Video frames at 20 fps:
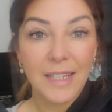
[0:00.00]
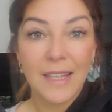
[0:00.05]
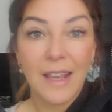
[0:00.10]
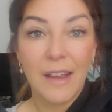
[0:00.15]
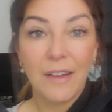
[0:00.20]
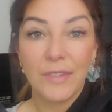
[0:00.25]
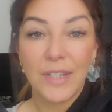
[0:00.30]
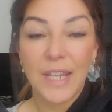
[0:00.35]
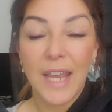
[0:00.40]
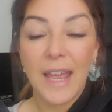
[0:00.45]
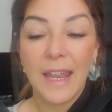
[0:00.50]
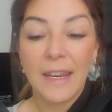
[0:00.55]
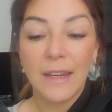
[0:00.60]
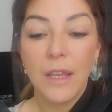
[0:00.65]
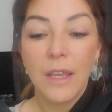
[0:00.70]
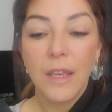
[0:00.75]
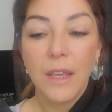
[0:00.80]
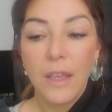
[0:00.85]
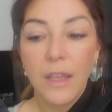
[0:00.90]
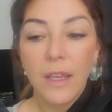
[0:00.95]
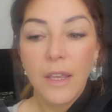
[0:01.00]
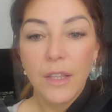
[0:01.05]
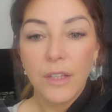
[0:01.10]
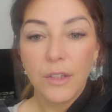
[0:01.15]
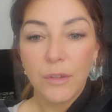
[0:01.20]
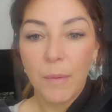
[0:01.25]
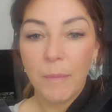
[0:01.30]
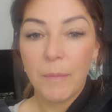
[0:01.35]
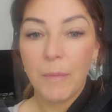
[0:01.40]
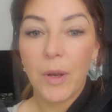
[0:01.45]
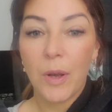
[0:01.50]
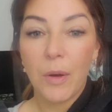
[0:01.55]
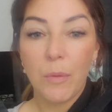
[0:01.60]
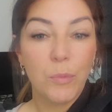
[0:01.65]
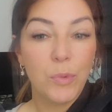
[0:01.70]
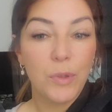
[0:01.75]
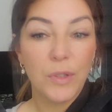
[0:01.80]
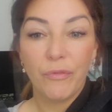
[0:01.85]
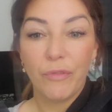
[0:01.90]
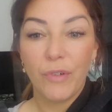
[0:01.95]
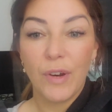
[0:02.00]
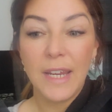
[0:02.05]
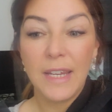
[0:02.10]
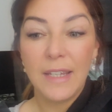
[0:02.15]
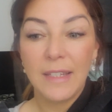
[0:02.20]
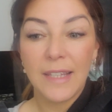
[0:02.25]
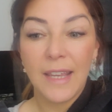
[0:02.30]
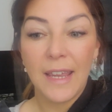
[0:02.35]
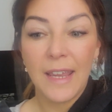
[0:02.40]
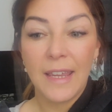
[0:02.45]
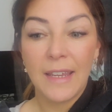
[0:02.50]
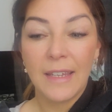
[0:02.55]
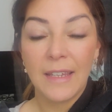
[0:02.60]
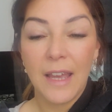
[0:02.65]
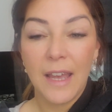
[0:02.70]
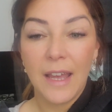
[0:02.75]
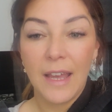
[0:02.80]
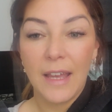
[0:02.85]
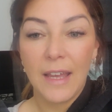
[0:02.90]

out of 10. Swimming was freezing.